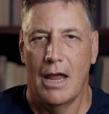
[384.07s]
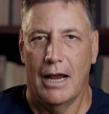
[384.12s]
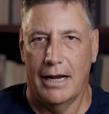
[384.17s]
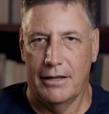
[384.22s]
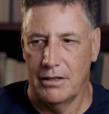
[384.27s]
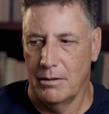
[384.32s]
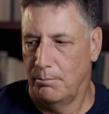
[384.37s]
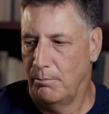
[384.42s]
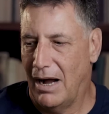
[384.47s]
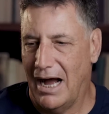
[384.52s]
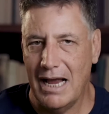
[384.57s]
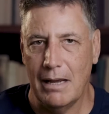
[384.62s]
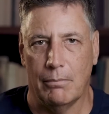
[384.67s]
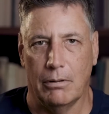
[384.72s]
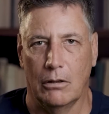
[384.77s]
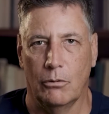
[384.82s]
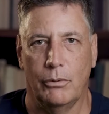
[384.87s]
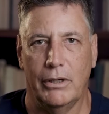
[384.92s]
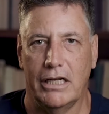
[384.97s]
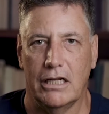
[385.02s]
In the
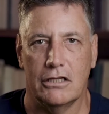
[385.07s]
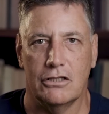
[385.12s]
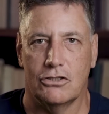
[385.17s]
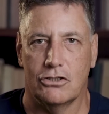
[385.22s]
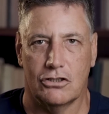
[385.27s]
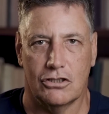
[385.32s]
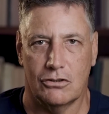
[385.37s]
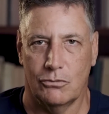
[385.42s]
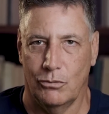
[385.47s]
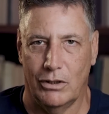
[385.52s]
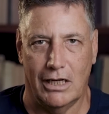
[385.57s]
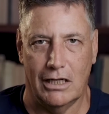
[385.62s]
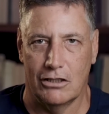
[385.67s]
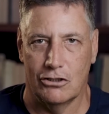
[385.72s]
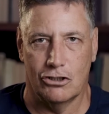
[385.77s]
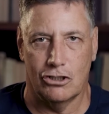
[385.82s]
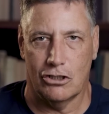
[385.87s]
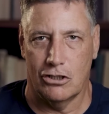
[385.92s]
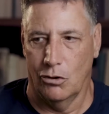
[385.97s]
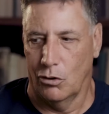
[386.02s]
Bible, we didn't, we didn't
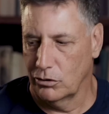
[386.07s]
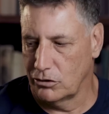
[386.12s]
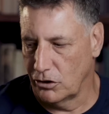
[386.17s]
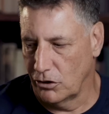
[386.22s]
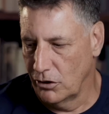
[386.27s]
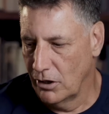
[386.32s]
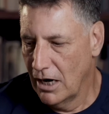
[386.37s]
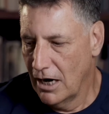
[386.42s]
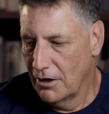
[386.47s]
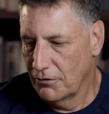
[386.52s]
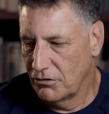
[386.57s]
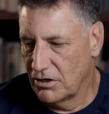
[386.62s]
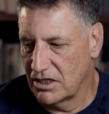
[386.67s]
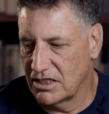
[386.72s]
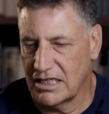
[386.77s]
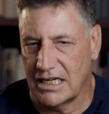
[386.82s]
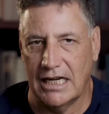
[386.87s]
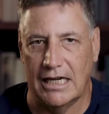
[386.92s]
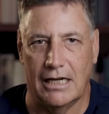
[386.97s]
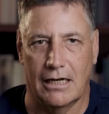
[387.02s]
slaughter the
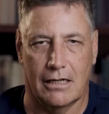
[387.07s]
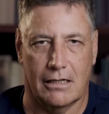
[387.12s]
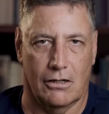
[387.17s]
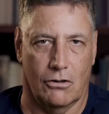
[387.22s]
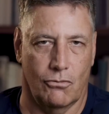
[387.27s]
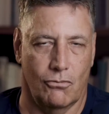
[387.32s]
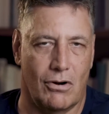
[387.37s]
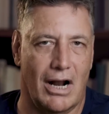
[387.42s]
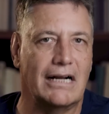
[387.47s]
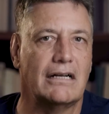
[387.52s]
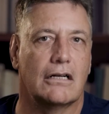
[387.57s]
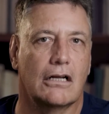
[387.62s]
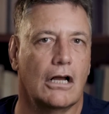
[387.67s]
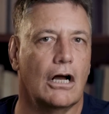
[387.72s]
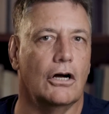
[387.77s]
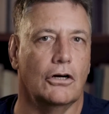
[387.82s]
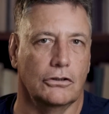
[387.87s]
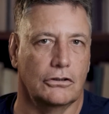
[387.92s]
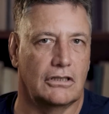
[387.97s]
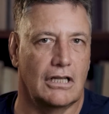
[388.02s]
skinny little runt
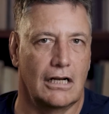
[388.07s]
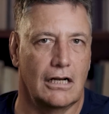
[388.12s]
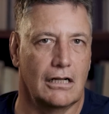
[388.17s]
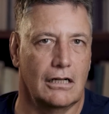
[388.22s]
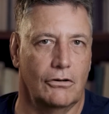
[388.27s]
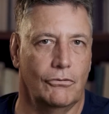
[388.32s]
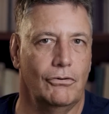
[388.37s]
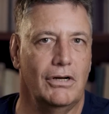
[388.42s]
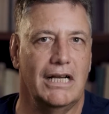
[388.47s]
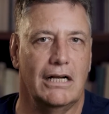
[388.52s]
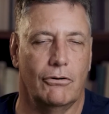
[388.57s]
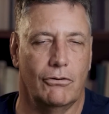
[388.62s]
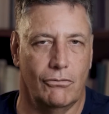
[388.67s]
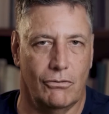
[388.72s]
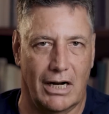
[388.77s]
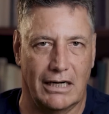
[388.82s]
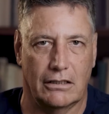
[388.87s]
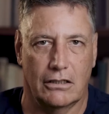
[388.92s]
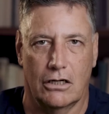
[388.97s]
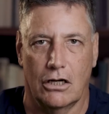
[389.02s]
goat, the little lean
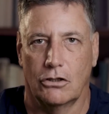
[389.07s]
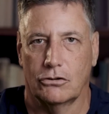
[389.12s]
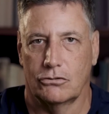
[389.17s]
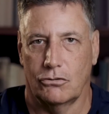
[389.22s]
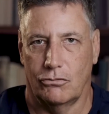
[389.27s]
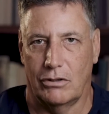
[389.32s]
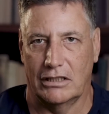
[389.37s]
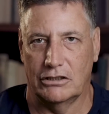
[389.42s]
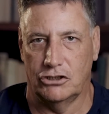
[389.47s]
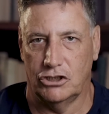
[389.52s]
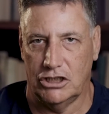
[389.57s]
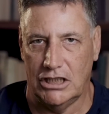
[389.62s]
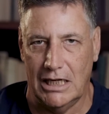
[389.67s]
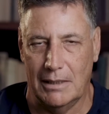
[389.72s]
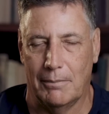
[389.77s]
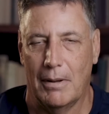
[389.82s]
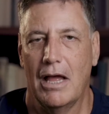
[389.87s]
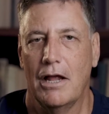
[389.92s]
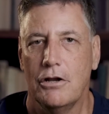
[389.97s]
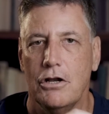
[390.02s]
runt goat or runt
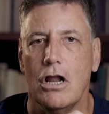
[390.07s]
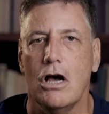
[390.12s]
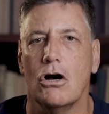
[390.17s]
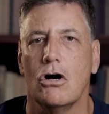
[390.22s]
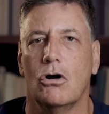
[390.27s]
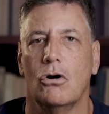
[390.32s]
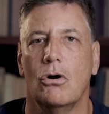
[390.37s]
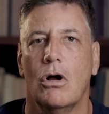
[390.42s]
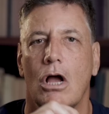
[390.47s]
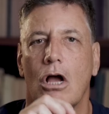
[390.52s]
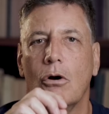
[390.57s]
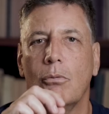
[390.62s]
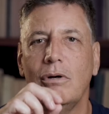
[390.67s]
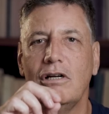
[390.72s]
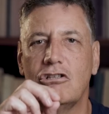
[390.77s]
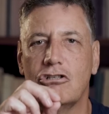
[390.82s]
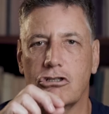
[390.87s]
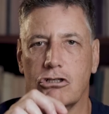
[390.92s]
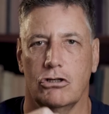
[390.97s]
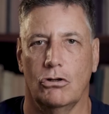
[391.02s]
sheep. No, we
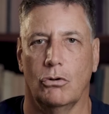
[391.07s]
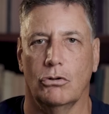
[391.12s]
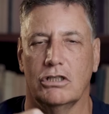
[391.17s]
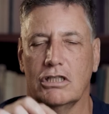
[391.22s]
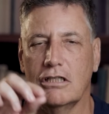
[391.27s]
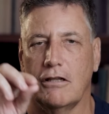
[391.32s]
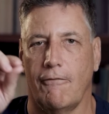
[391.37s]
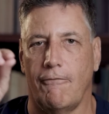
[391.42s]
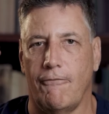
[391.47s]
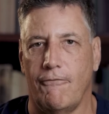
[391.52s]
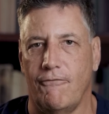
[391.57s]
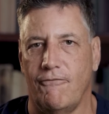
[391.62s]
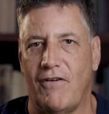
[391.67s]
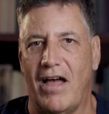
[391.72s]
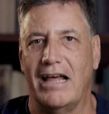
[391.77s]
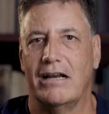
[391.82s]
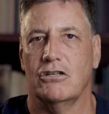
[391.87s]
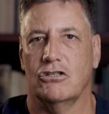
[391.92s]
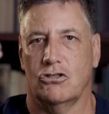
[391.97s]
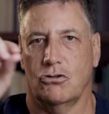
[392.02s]
slaughtered the
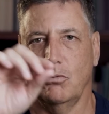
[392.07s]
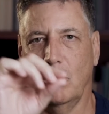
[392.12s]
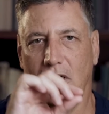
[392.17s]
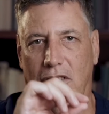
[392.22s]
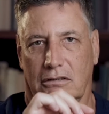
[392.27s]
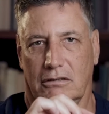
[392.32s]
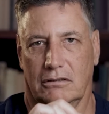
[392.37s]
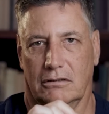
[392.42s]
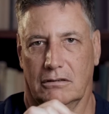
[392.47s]
fattest one.